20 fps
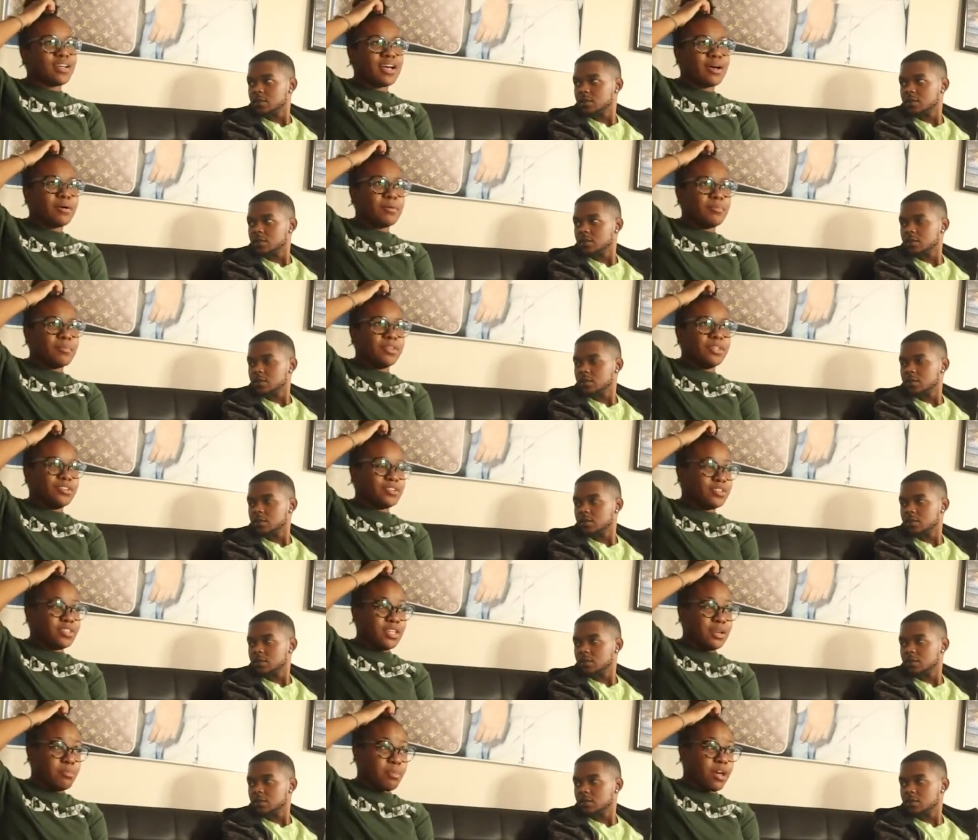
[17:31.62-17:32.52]
Speaker 1: Uh,
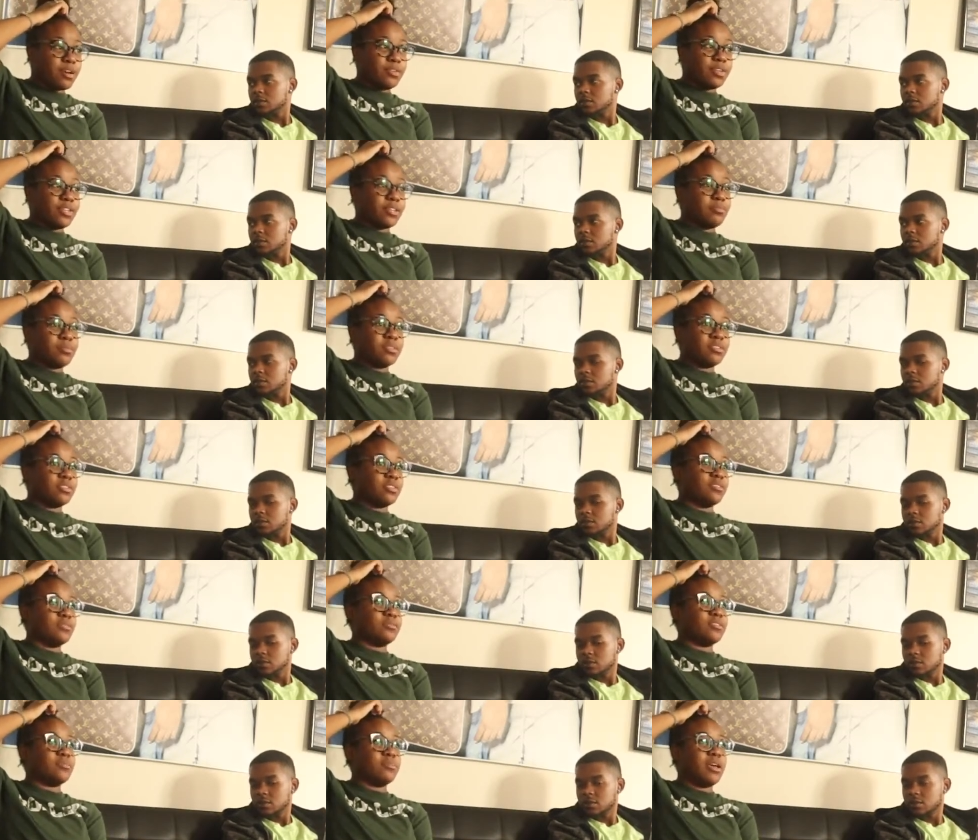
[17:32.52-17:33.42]
literally a mountain in the middle
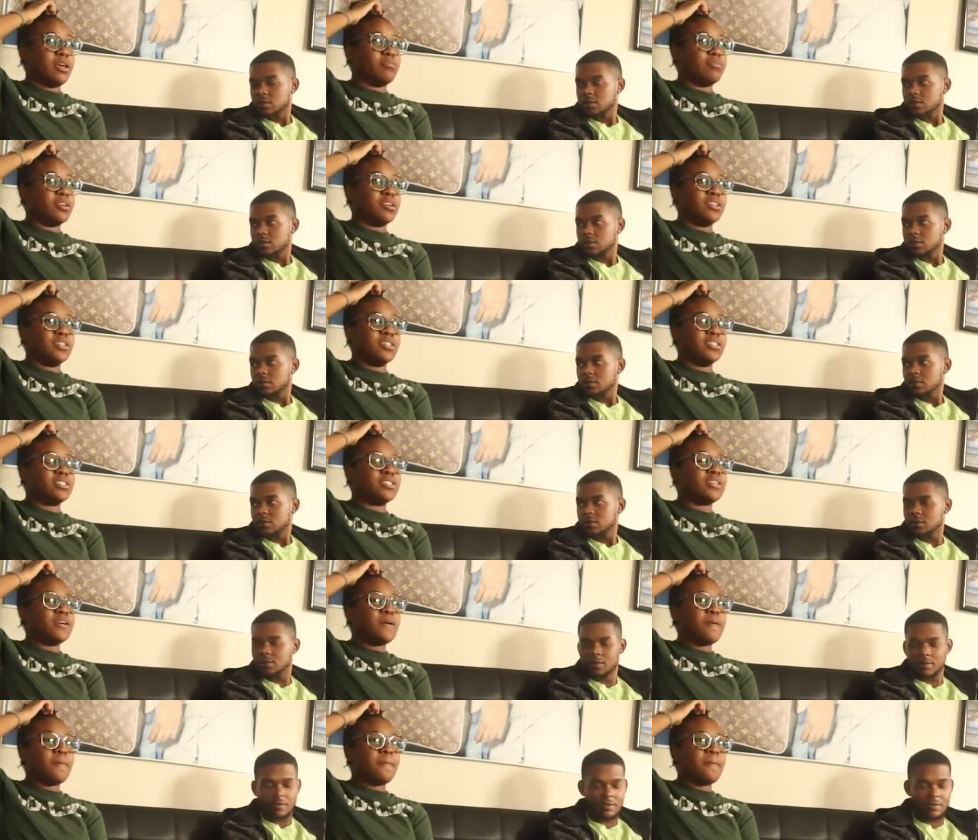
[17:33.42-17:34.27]
of some neighborhoods,